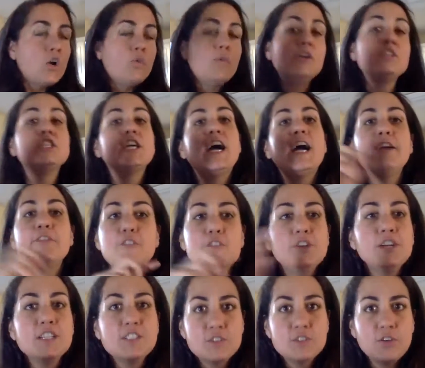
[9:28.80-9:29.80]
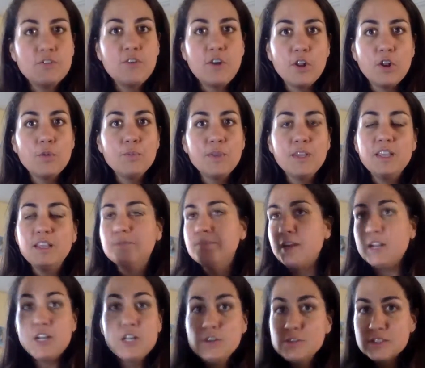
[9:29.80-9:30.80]
which if you guys follow me,
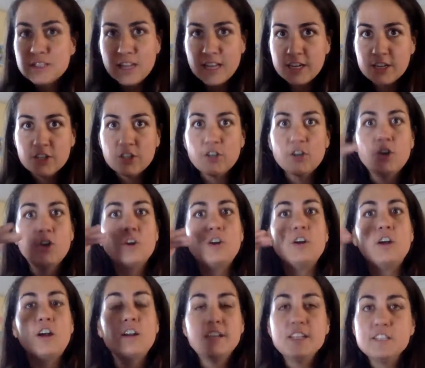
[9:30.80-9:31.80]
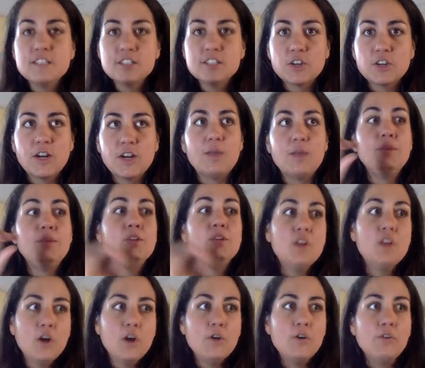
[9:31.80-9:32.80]
my newsletter or on Instagram, you
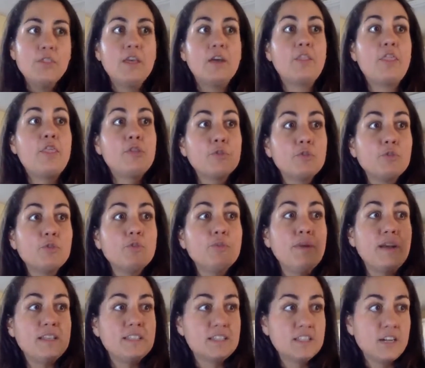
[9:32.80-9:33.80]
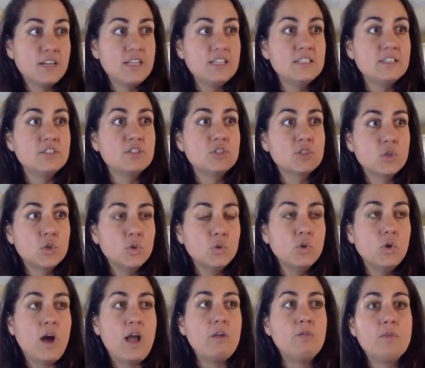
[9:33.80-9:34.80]
know that through my studies in
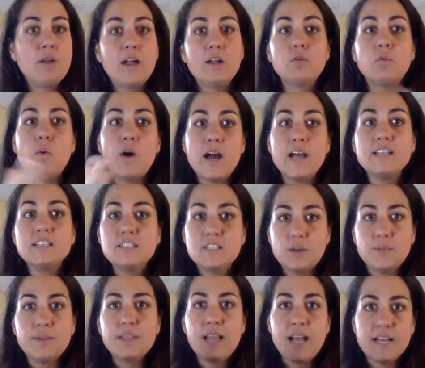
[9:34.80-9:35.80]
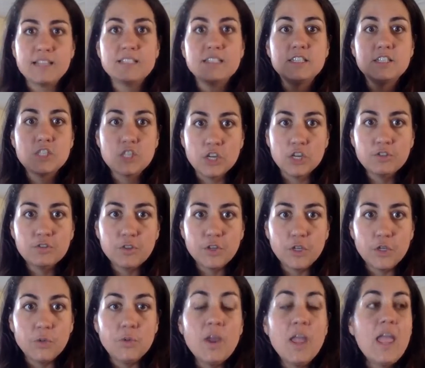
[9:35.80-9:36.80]
school, I read why stomach acid is good for
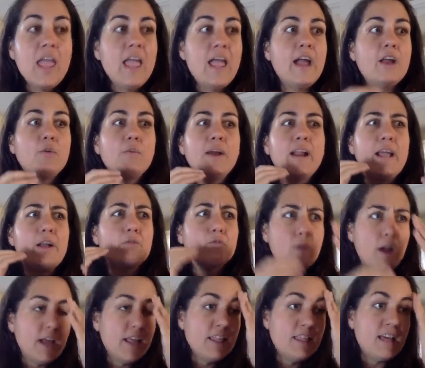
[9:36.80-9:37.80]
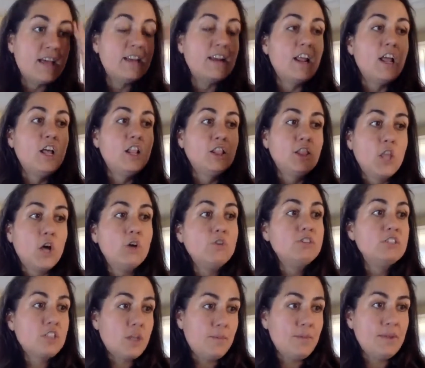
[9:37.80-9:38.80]
you. And when I read that low
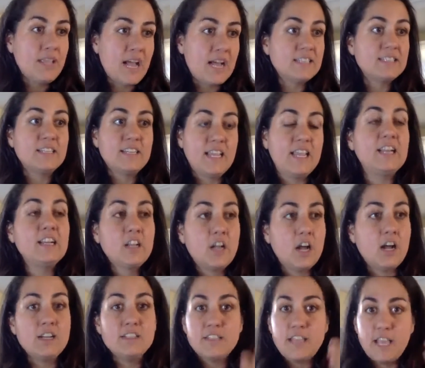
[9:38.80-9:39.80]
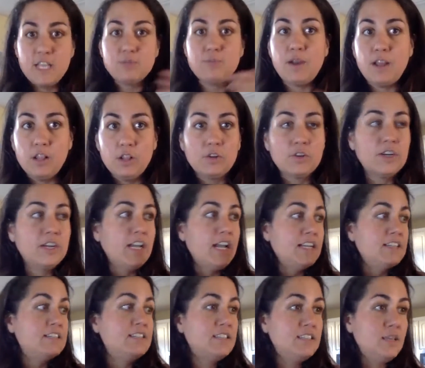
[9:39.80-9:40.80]
stomach acid can cause H. pylori
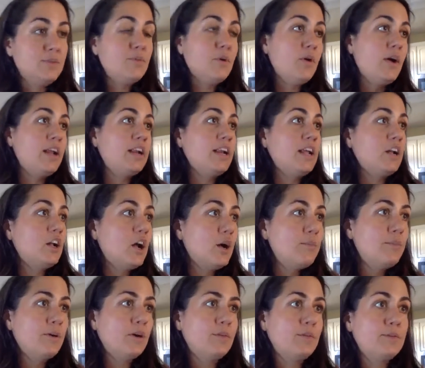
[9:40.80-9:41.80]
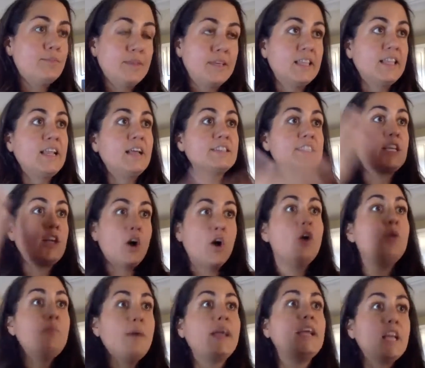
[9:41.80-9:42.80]
and SIBO and gut permeability, I was like,
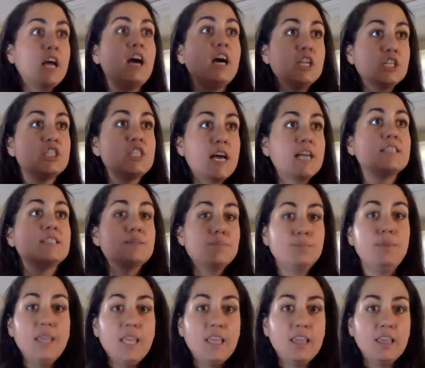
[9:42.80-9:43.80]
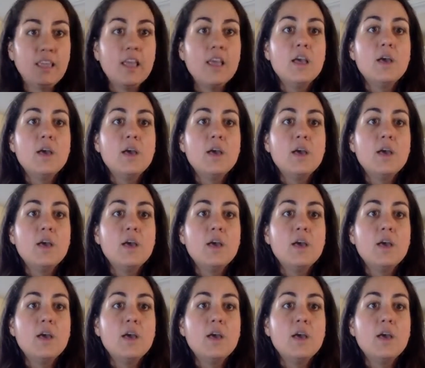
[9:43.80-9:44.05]
oh my gosh, that's me.